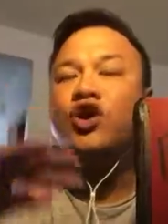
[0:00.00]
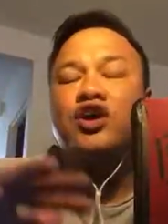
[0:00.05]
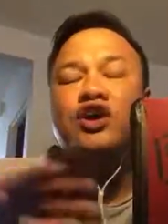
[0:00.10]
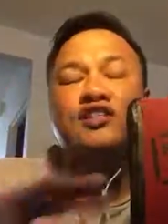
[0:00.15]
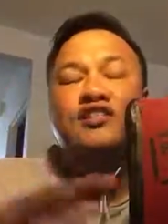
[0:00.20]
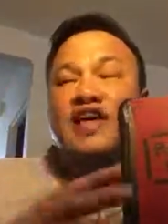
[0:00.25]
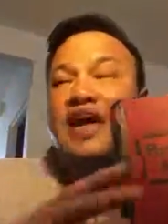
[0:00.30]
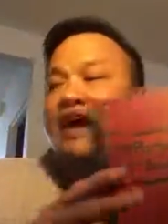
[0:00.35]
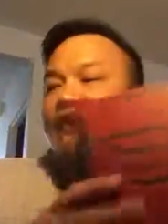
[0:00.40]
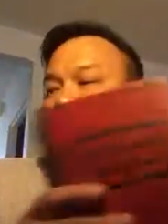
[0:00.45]

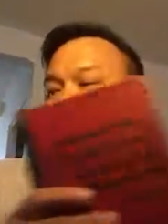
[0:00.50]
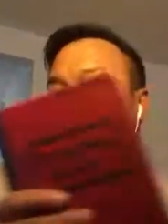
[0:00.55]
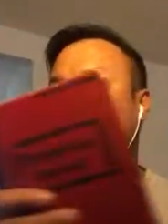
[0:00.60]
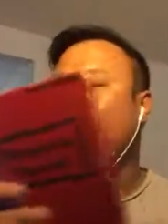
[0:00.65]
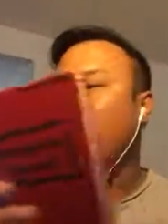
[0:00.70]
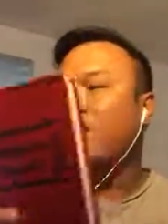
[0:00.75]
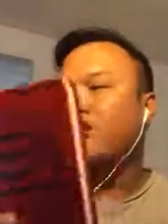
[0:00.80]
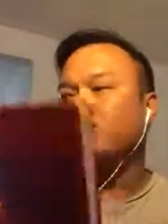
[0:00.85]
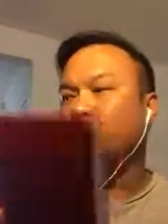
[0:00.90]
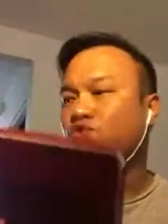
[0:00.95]
Because after a
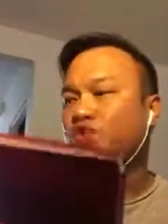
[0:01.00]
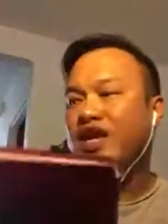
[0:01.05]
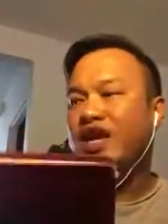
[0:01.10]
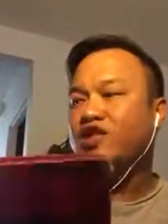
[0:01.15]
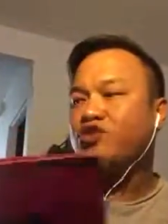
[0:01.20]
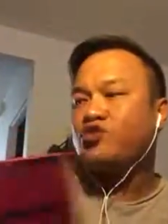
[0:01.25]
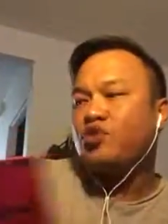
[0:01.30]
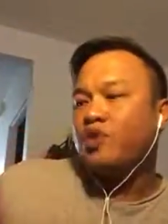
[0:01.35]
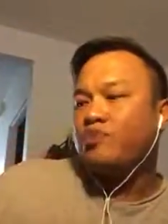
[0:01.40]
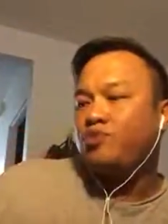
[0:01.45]
while, because we're
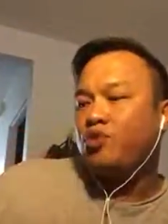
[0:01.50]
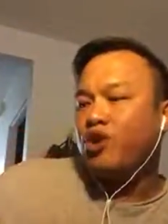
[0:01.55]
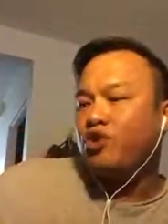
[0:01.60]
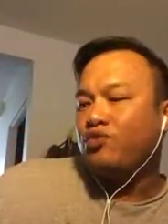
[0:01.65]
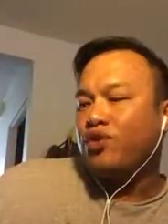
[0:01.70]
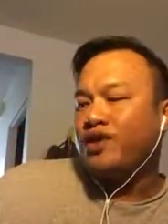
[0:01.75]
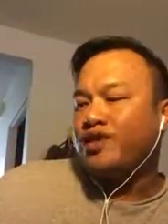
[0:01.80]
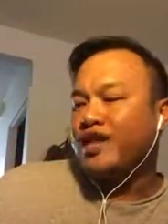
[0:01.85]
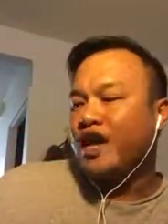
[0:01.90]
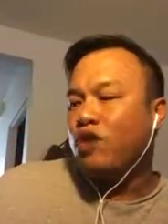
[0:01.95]
getting to a point
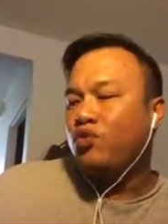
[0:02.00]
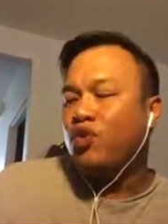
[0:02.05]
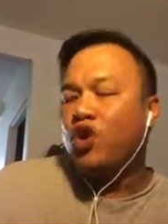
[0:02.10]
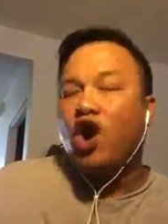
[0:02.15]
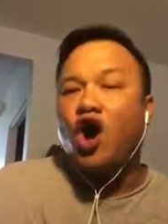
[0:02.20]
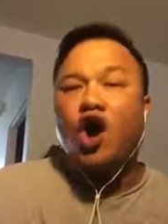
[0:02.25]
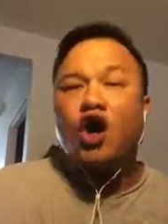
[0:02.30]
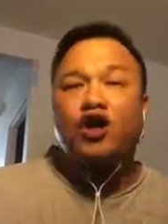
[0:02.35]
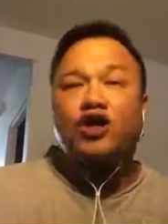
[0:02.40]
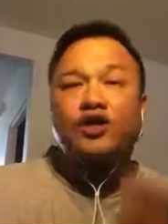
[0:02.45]
right now where
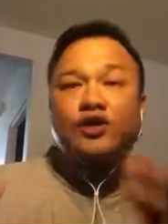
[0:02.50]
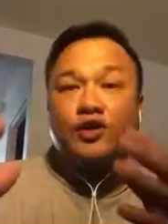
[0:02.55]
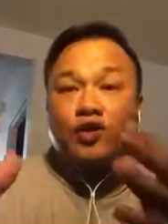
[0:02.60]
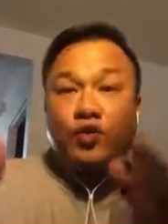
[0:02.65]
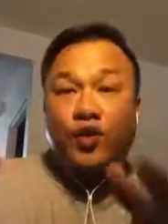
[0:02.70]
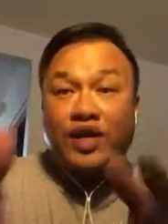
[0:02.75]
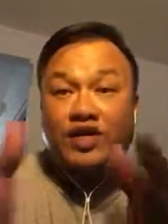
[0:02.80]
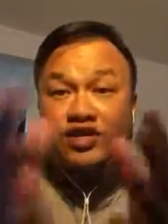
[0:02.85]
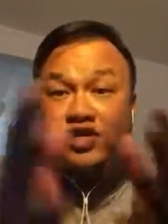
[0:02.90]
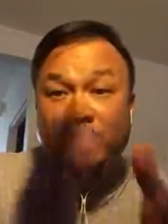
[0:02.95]
all of the
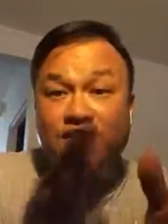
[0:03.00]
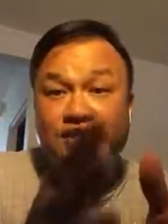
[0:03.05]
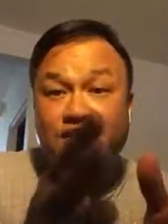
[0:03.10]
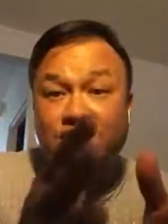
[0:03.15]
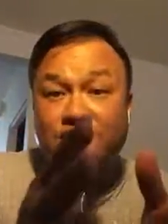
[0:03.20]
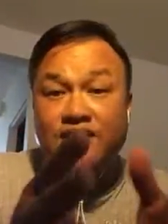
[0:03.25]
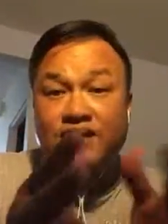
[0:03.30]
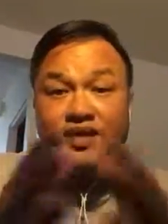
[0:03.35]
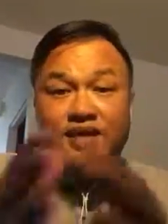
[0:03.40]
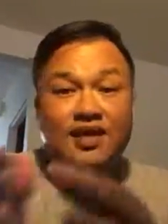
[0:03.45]
questions
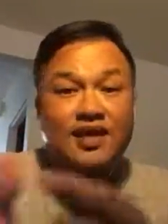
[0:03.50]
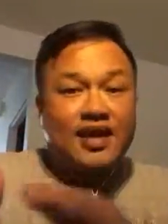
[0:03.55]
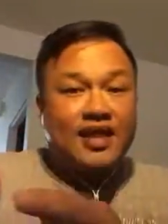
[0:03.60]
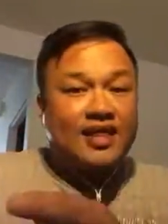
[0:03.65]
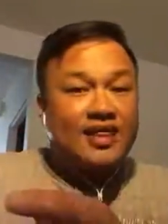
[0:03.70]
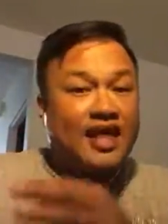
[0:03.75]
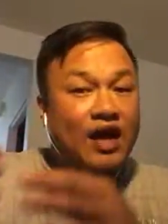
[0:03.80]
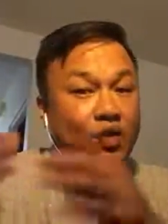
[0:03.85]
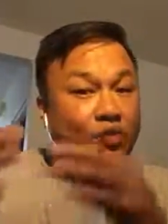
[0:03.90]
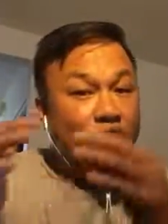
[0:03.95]

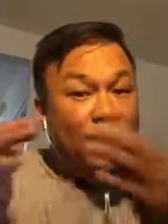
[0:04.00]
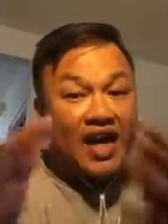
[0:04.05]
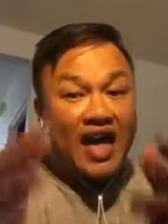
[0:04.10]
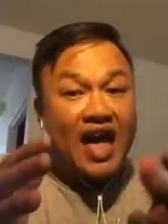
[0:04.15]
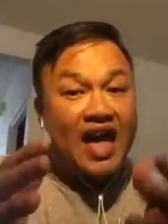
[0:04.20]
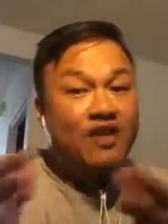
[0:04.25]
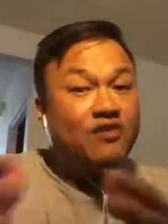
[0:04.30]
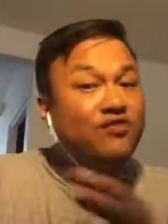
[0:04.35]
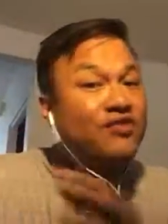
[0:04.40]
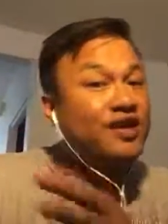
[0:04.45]
that we
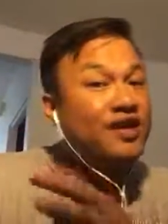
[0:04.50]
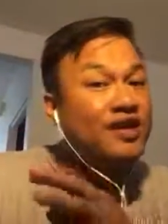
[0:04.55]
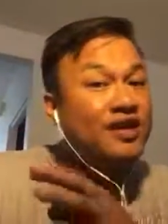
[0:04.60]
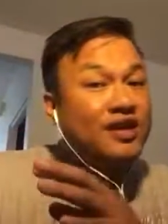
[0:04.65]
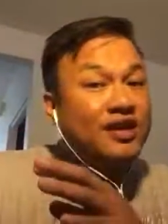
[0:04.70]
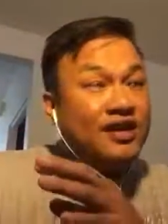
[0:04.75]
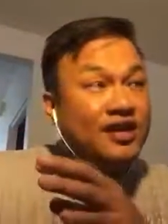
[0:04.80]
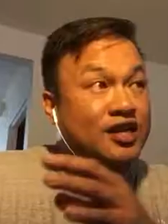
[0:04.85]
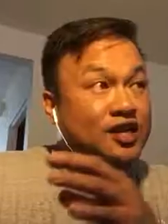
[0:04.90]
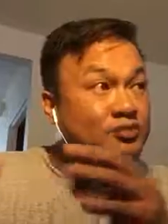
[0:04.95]
have
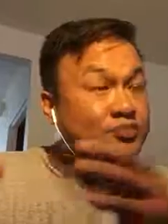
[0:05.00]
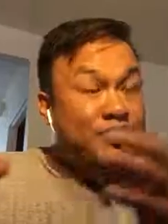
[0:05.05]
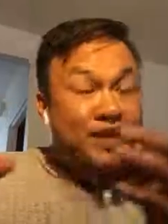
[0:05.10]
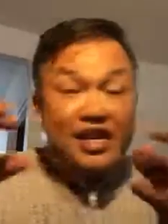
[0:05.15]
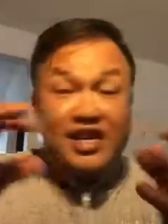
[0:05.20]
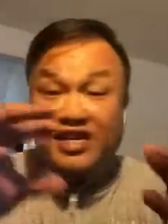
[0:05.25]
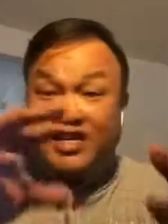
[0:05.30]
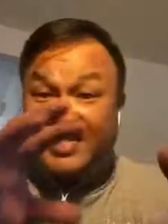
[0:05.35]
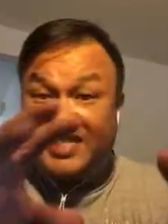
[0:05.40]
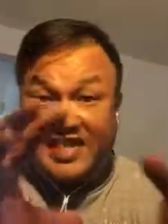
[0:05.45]
is
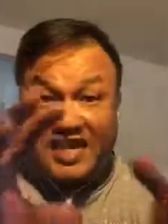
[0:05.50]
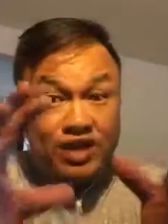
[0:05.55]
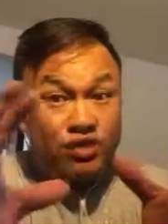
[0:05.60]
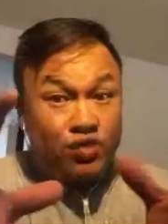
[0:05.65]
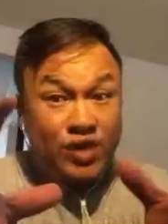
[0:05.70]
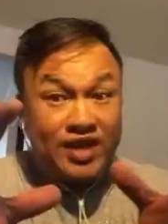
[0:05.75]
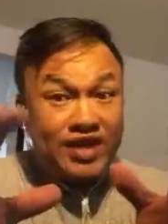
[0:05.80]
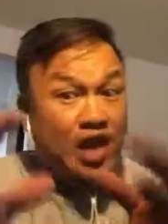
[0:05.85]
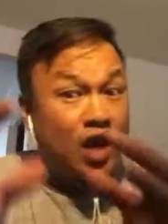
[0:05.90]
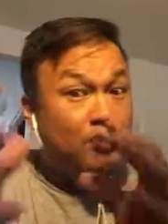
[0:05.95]
being seen
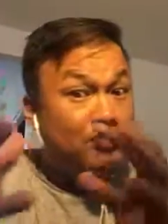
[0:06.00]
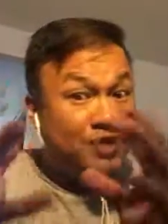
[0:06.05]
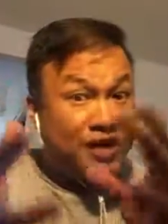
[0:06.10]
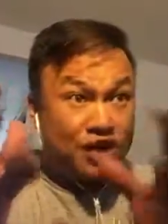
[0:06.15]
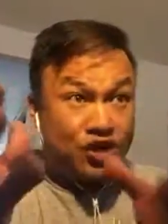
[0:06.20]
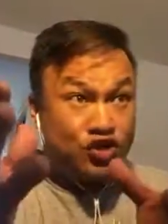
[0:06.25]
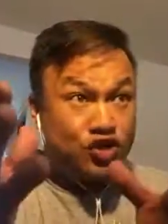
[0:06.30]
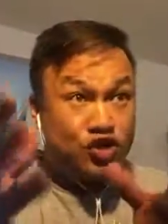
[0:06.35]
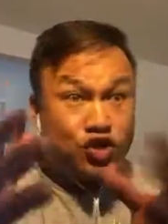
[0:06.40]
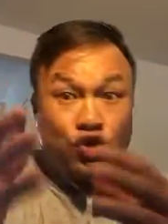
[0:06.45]
right now,
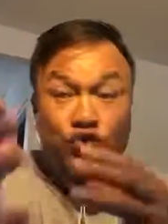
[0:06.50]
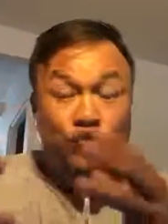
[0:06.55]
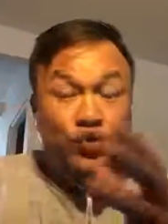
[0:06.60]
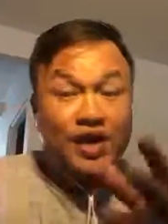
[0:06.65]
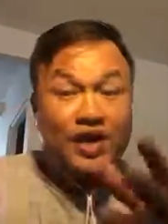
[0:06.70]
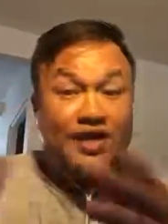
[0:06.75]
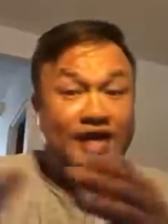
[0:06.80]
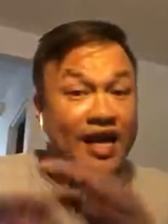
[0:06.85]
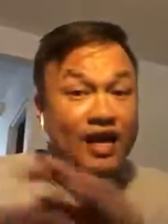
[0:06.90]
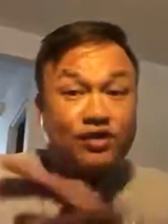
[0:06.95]
being shown
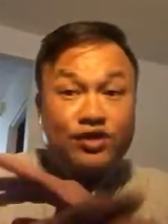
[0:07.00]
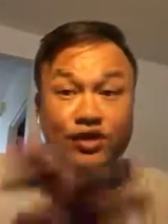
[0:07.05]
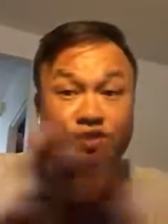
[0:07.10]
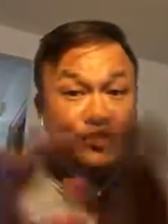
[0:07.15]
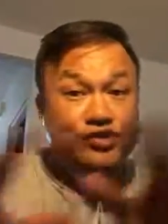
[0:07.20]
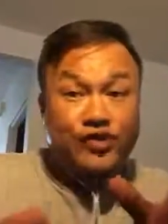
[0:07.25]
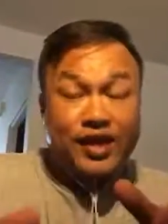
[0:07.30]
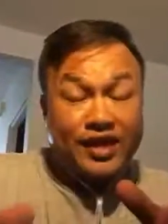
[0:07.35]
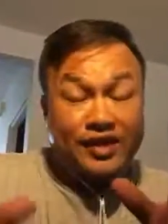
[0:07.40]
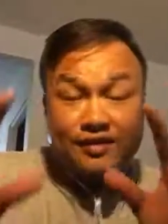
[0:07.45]
right now.
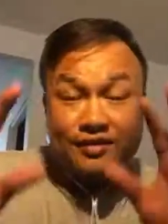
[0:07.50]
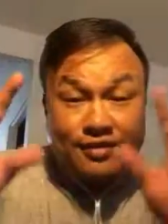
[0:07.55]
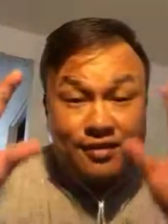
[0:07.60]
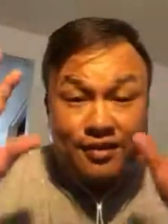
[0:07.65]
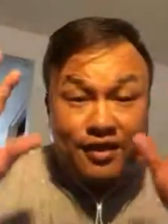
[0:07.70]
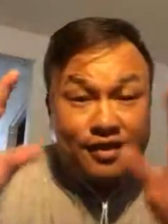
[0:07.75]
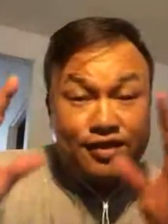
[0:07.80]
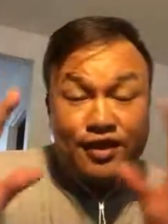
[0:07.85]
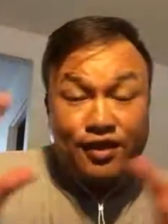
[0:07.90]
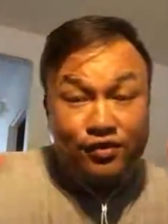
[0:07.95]
There's like
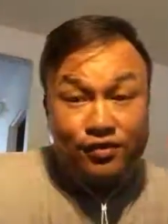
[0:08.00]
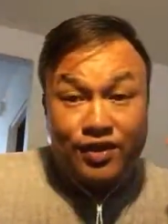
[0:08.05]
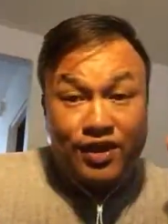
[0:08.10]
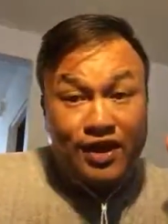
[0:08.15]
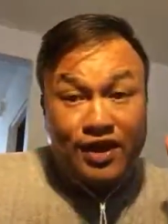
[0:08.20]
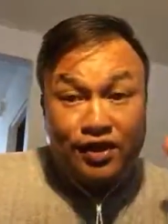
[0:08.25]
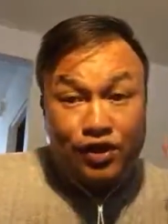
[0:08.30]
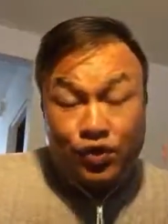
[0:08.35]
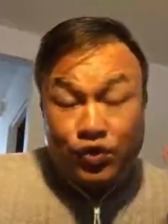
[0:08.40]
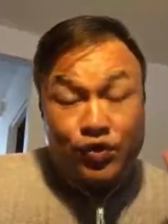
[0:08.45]
nothing
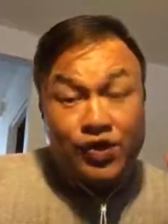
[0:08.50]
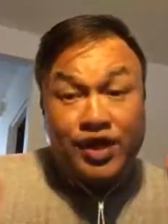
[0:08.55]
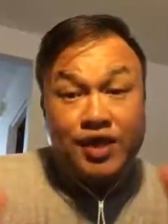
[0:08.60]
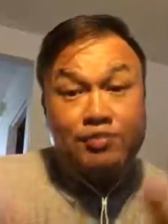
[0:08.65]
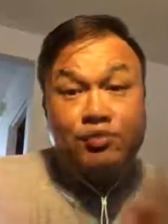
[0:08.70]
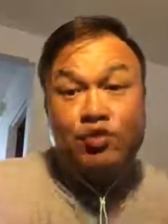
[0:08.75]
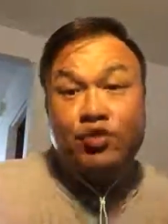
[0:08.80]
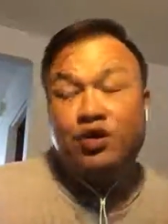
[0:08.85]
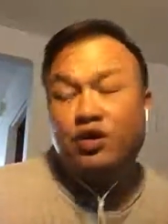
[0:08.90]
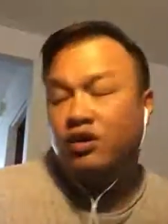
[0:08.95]
really new
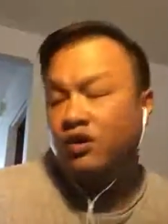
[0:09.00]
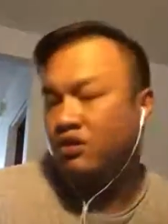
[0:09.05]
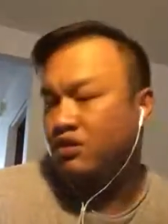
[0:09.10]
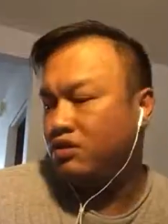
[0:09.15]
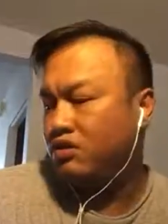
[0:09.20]
anymore